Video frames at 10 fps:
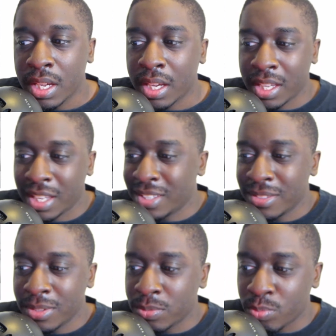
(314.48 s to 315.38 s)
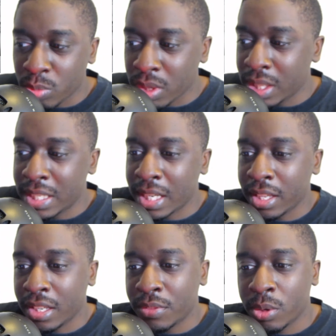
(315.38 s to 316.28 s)
Again, this is really
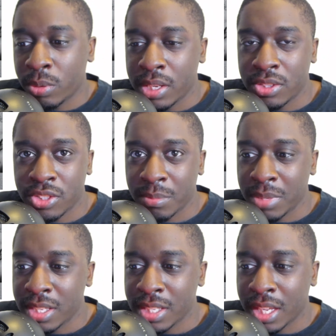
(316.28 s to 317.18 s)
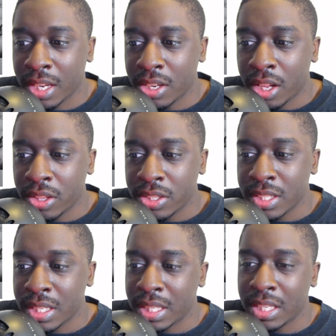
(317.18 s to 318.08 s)
telling of their relationship because it
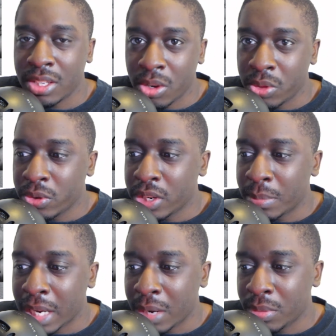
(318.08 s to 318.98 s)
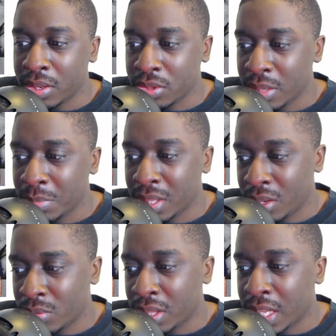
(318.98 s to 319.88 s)
acknowledges that they know they're in a bad relationship, but they
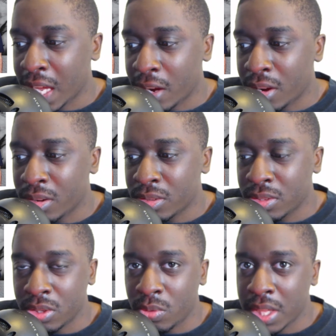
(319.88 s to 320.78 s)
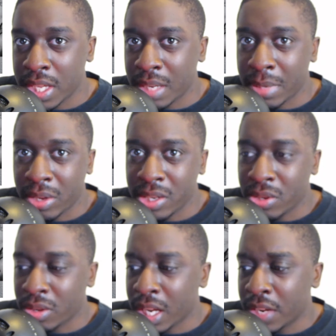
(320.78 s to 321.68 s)
don't really care to do anything about it
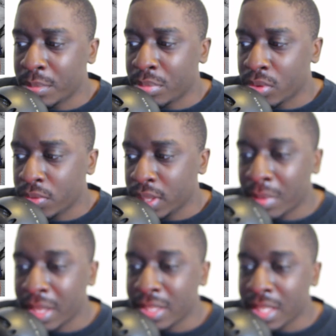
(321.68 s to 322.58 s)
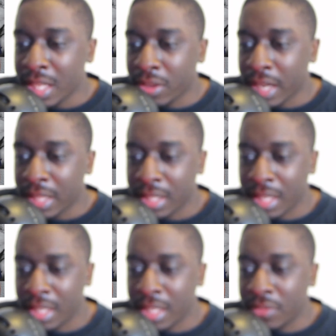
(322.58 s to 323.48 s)
or kind of improve it. A stinger at the
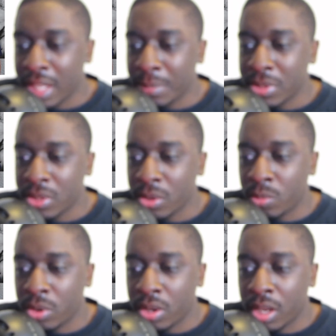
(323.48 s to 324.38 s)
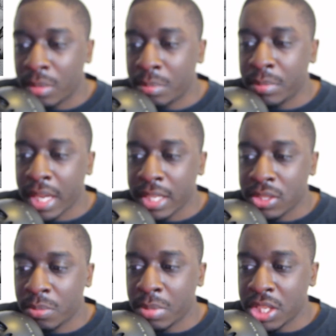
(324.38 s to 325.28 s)
end of the episode where
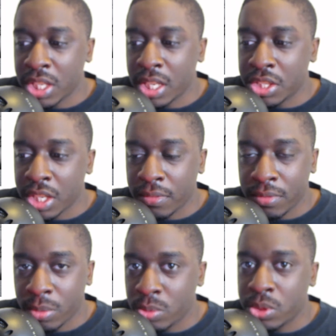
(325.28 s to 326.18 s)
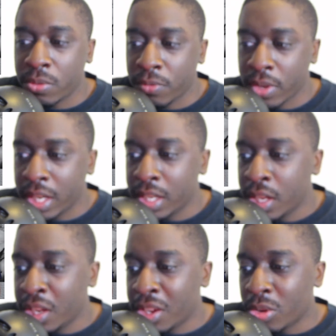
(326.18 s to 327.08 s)
Esther, Benji, and Jeff, who's their friend,
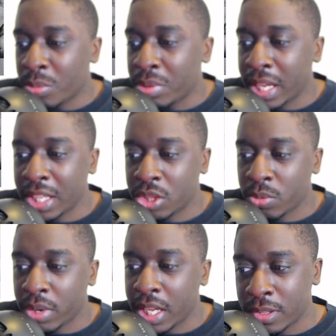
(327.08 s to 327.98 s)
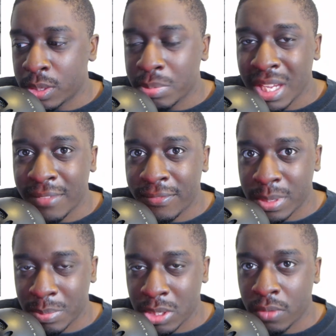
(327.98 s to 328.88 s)
were playing charades. They're playing a
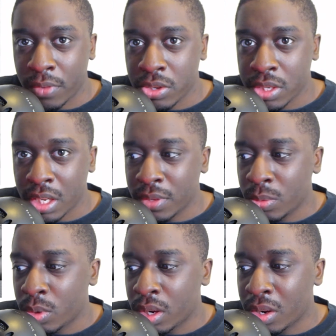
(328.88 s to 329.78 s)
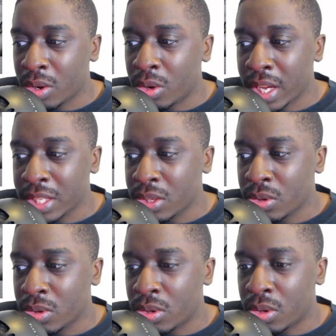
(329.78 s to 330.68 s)
special version of it where
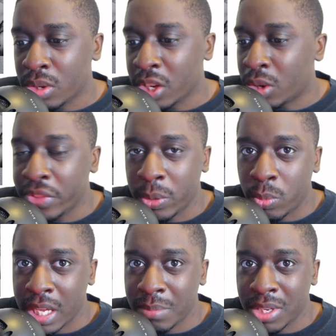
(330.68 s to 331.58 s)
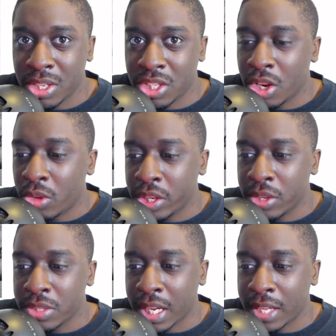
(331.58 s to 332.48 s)
Esther can only win because she only
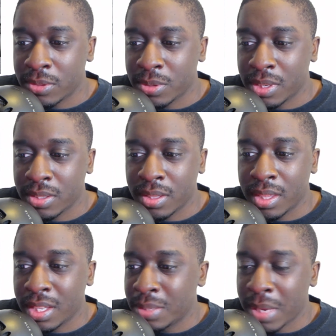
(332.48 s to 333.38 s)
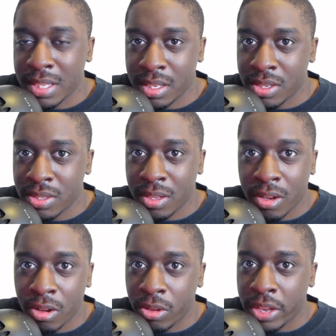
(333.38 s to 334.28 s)
knows the answers because it's basically just
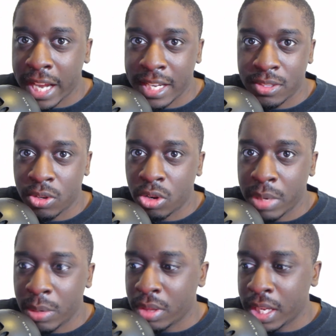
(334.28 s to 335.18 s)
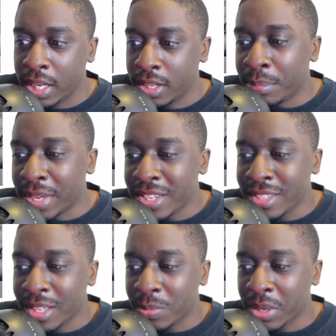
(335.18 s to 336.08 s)
all 90s girl band related. Benji
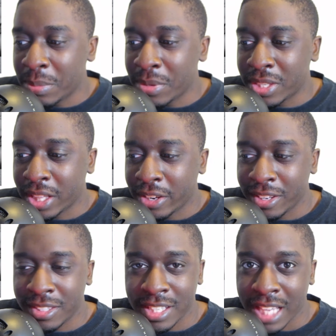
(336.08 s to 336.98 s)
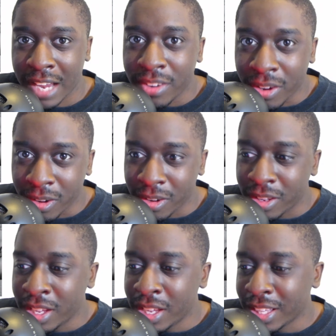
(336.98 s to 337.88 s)
says one of the most hilarious things I've heard
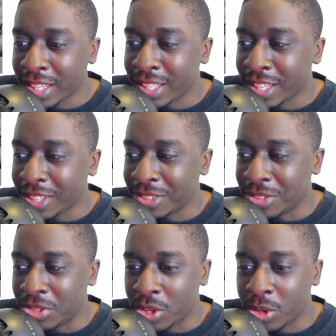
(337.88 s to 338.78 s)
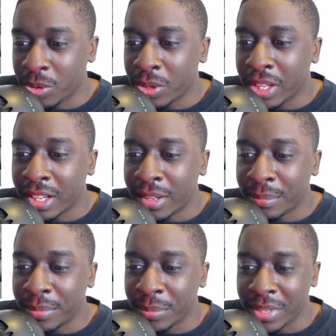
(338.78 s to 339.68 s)
in like a show
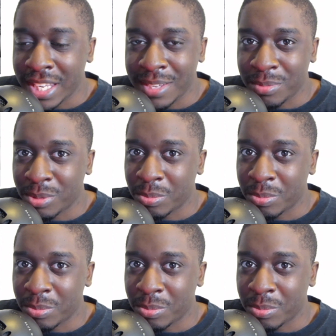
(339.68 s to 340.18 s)
when he